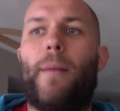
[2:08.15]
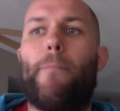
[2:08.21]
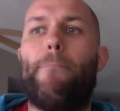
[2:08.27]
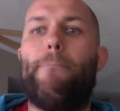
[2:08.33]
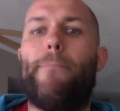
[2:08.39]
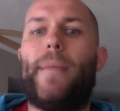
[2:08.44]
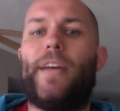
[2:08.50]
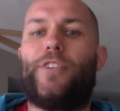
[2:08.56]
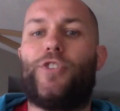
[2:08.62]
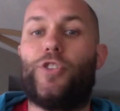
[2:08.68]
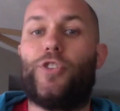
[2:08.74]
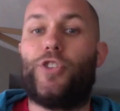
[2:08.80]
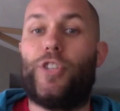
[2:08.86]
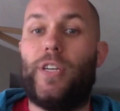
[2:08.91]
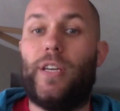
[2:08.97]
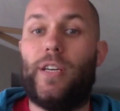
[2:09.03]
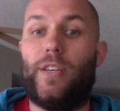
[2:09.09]
make sure
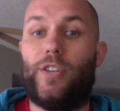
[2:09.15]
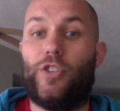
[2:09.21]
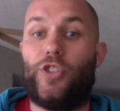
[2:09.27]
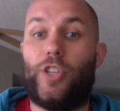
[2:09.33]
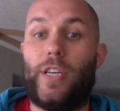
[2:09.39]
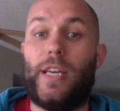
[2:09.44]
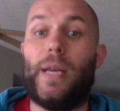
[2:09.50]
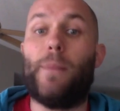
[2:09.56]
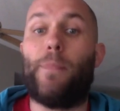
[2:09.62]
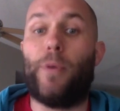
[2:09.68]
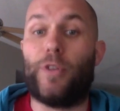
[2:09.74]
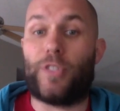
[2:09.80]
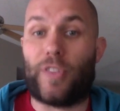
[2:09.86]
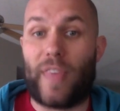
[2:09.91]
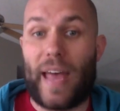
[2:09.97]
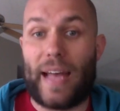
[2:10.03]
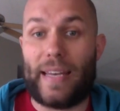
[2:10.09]
she
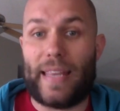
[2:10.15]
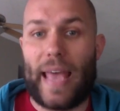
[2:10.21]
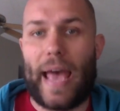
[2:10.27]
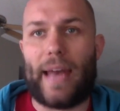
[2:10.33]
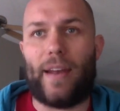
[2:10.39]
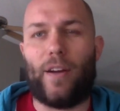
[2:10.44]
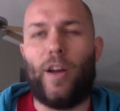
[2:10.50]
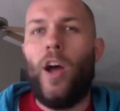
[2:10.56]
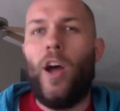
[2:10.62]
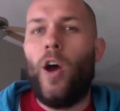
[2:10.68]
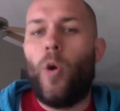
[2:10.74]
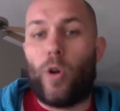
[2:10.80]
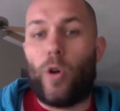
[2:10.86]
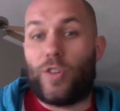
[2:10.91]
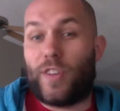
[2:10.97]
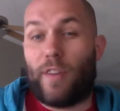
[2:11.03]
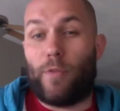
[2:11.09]
inputs that data.
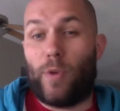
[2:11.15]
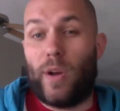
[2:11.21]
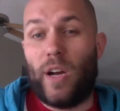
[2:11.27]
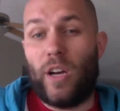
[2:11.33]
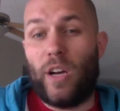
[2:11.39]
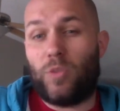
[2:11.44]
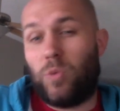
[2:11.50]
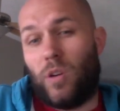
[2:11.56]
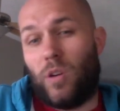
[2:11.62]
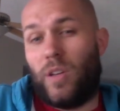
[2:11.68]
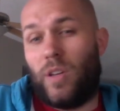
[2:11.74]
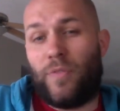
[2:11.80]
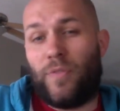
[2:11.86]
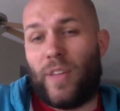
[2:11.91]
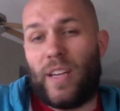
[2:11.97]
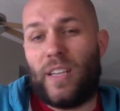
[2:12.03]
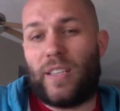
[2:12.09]
Whereas everyone else, well,
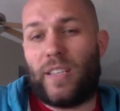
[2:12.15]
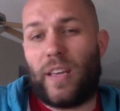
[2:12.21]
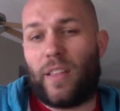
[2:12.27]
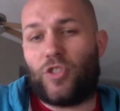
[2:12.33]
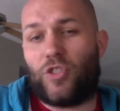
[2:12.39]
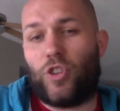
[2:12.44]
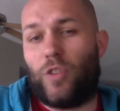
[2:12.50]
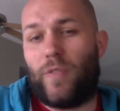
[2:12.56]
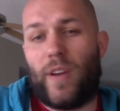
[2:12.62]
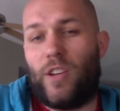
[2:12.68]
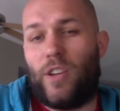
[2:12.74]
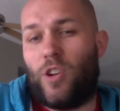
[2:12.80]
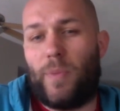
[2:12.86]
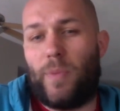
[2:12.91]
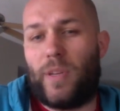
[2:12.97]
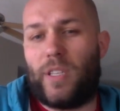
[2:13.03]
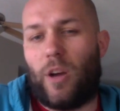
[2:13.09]
if they didn't take the survey,
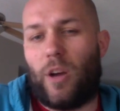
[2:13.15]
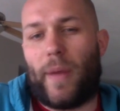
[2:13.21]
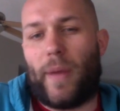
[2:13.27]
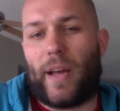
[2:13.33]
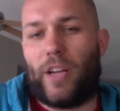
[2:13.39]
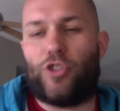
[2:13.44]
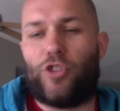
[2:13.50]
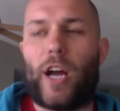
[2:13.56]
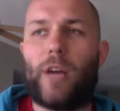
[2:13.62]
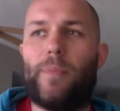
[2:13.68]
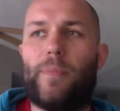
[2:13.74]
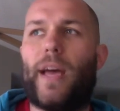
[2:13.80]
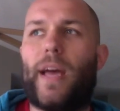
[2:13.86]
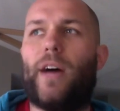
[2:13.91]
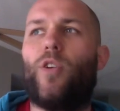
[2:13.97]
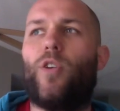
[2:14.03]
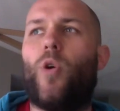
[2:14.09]
no big deal. I'm not going to track them
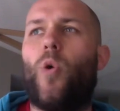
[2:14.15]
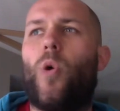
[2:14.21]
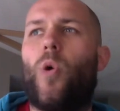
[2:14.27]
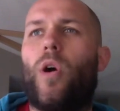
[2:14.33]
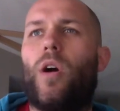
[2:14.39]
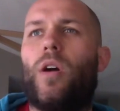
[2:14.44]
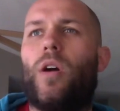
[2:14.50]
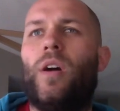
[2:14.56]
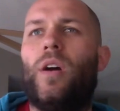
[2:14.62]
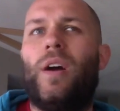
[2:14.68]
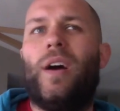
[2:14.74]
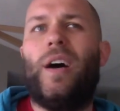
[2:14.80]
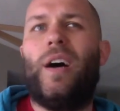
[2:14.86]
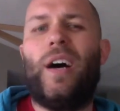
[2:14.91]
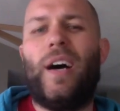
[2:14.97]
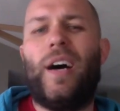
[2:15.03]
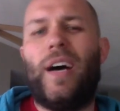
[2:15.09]
down. Or
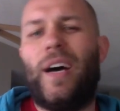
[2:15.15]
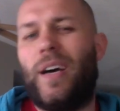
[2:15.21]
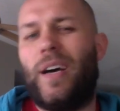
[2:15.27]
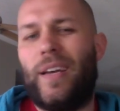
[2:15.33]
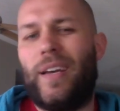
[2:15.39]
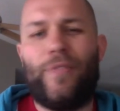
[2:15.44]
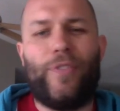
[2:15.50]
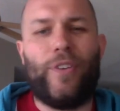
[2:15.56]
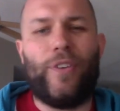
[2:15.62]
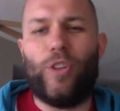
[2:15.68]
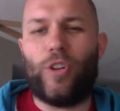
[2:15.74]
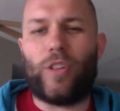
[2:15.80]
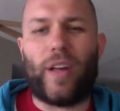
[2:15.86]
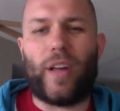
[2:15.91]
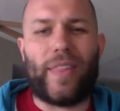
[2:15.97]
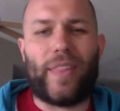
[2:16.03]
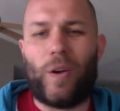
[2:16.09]
if it
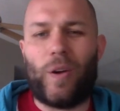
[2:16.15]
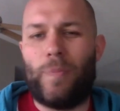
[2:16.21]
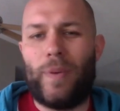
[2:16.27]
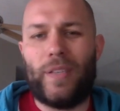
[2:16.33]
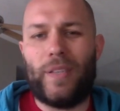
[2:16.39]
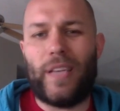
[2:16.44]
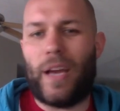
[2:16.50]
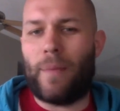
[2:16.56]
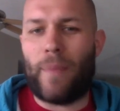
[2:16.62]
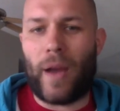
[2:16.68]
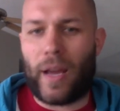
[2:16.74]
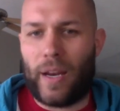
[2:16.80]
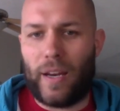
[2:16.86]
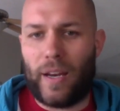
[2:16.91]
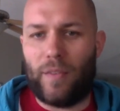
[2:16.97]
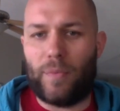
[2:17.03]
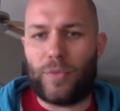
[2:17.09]
looked like they were busy, I'm not
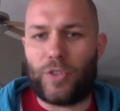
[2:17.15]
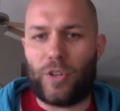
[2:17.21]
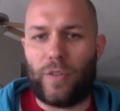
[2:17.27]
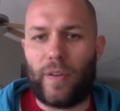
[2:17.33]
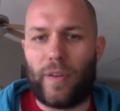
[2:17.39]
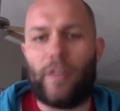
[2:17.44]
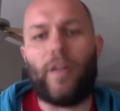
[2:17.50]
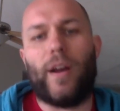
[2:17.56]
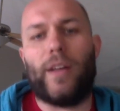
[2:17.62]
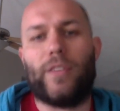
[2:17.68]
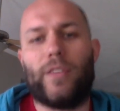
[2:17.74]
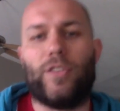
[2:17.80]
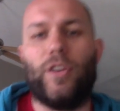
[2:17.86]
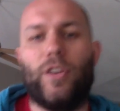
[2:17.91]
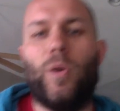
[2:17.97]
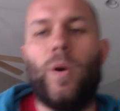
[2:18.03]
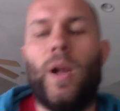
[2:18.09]
going to give them a survey, right?
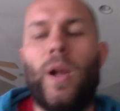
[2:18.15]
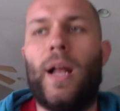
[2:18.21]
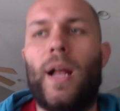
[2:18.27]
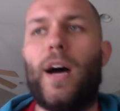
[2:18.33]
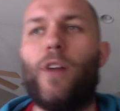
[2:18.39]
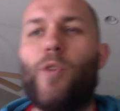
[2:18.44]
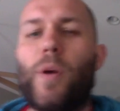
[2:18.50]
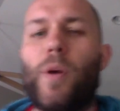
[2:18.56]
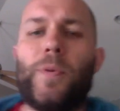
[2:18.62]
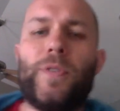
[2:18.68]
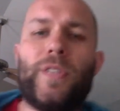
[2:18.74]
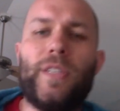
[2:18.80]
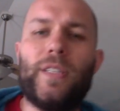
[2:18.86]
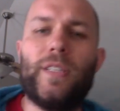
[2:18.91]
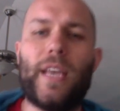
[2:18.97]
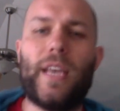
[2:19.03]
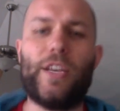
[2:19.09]
So
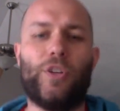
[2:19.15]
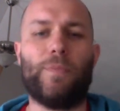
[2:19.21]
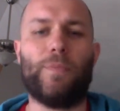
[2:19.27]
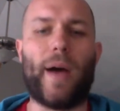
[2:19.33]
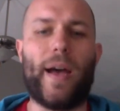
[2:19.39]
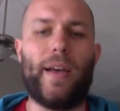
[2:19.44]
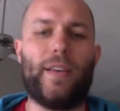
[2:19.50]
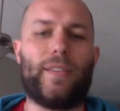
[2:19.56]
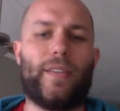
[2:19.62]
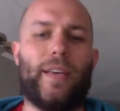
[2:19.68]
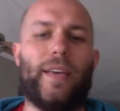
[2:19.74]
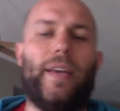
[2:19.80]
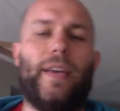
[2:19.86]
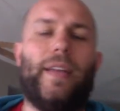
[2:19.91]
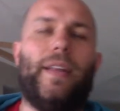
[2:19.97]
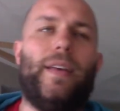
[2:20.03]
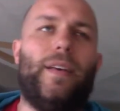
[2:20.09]
representation bias,
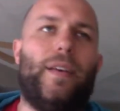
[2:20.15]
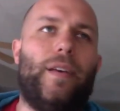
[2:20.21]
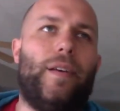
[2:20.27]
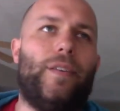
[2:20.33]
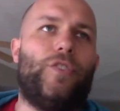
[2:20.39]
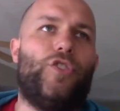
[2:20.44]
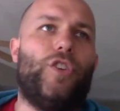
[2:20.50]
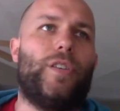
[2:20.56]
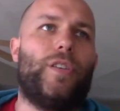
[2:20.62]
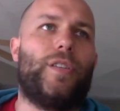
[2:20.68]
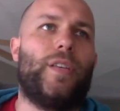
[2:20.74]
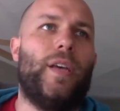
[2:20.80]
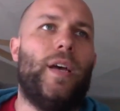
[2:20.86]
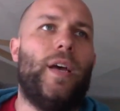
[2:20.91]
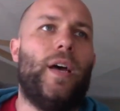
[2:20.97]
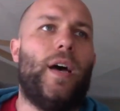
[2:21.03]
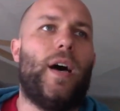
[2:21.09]
again, it's
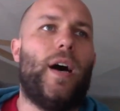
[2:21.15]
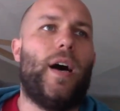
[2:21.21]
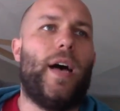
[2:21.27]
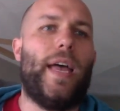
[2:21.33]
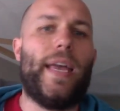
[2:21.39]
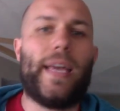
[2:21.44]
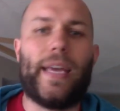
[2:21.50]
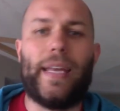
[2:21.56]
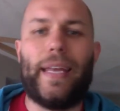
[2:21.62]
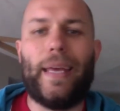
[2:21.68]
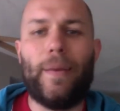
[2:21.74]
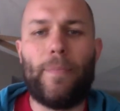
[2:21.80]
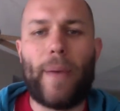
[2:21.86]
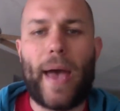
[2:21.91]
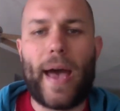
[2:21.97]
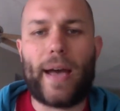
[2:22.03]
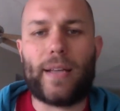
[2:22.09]
just, it can
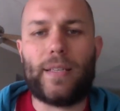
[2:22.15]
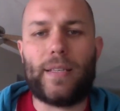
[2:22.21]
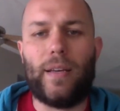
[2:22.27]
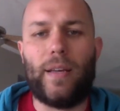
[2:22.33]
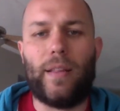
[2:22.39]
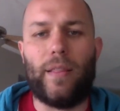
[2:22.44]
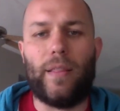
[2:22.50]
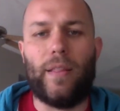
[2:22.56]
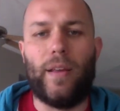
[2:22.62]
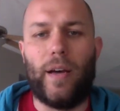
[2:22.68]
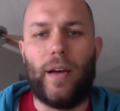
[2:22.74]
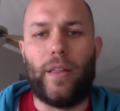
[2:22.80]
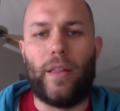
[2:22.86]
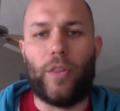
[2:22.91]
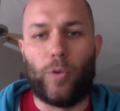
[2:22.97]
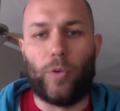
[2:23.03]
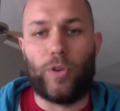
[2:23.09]
impact
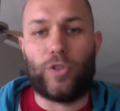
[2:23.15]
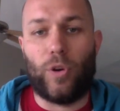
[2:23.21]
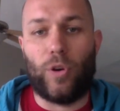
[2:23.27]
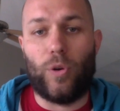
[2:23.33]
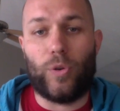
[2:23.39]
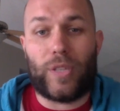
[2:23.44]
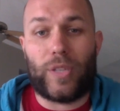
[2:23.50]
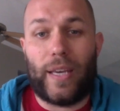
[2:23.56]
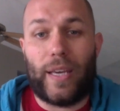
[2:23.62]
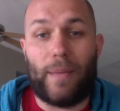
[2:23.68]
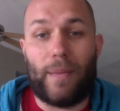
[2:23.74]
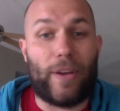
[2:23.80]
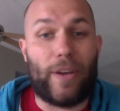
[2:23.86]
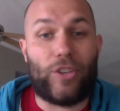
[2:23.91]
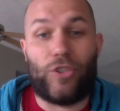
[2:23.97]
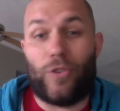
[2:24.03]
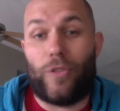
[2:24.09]
the results. It can
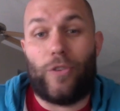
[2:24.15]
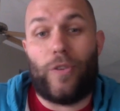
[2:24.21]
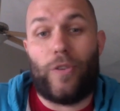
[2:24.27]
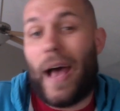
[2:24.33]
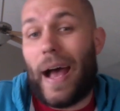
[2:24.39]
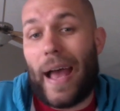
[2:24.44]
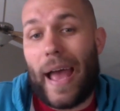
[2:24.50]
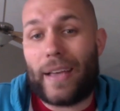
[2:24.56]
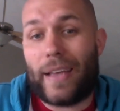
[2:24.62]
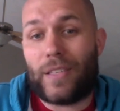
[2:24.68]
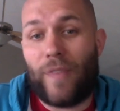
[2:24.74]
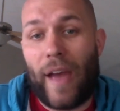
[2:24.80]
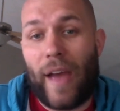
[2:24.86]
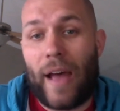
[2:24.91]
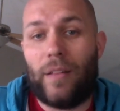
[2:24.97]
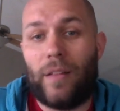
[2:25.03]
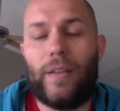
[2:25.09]
make sure they're not as
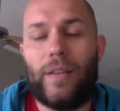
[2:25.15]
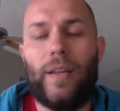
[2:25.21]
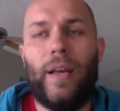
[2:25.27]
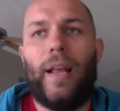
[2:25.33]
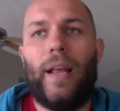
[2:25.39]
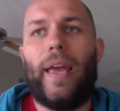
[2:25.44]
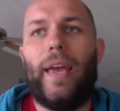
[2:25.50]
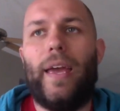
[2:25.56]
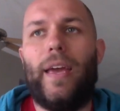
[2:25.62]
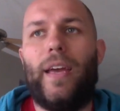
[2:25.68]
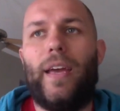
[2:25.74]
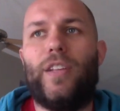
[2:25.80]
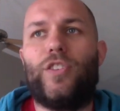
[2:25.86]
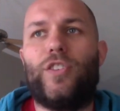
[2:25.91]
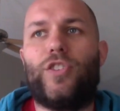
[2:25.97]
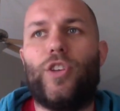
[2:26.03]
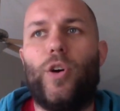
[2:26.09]
valid.
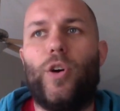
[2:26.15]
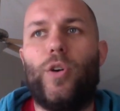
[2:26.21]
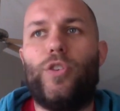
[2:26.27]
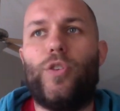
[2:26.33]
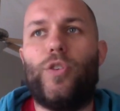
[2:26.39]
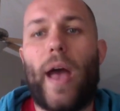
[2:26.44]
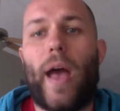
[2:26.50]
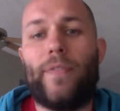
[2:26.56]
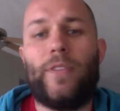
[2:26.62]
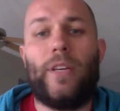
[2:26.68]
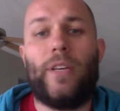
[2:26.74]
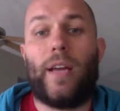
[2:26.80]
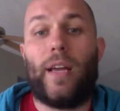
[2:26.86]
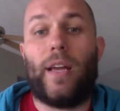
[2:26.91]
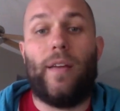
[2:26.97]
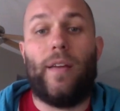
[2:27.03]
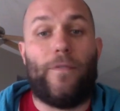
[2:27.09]
And so you have
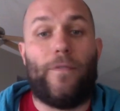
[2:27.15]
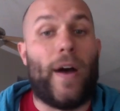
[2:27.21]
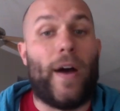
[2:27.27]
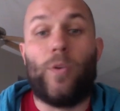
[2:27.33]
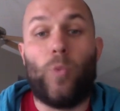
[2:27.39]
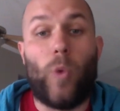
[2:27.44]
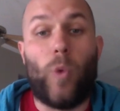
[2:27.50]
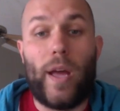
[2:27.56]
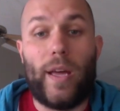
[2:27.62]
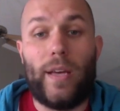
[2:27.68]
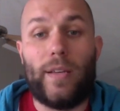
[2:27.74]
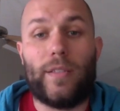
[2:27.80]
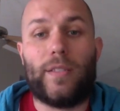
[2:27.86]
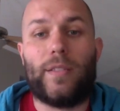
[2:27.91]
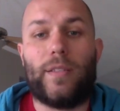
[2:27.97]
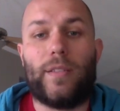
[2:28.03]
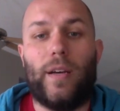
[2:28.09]
to find
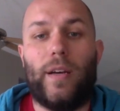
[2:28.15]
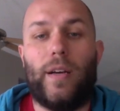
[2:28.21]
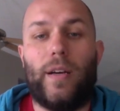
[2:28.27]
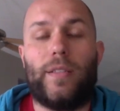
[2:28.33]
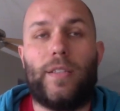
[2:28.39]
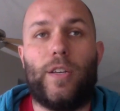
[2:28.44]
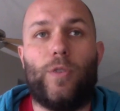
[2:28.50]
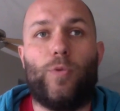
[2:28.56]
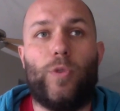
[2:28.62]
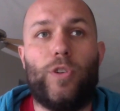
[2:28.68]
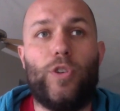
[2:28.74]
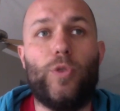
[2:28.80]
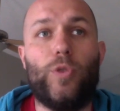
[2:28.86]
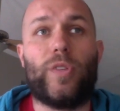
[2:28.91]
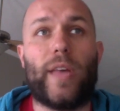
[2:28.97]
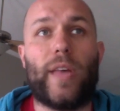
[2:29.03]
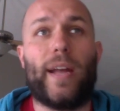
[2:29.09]
ways to
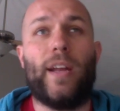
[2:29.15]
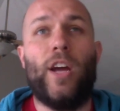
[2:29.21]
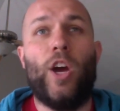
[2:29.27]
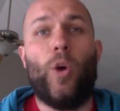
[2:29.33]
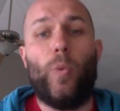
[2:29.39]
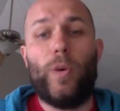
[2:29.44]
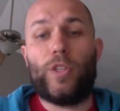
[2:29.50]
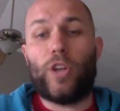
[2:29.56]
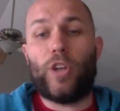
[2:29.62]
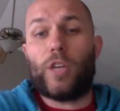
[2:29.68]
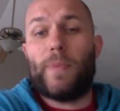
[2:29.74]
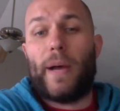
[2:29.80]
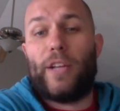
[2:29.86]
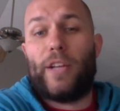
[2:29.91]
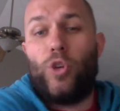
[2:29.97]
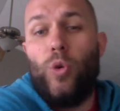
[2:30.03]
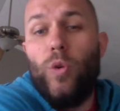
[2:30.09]
reduce that. We talked
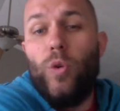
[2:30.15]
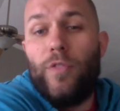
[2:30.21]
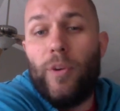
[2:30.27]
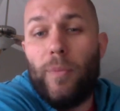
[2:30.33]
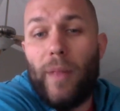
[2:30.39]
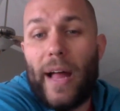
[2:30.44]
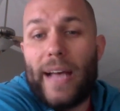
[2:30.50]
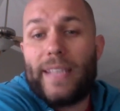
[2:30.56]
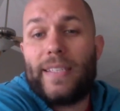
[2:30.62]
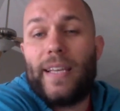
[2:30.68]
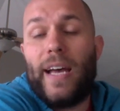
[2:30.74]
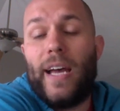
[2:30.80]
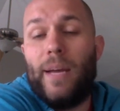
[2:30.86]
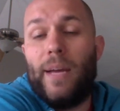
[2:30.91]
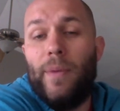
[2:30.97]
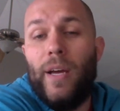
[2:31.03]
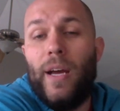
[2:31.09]
about two of them last time,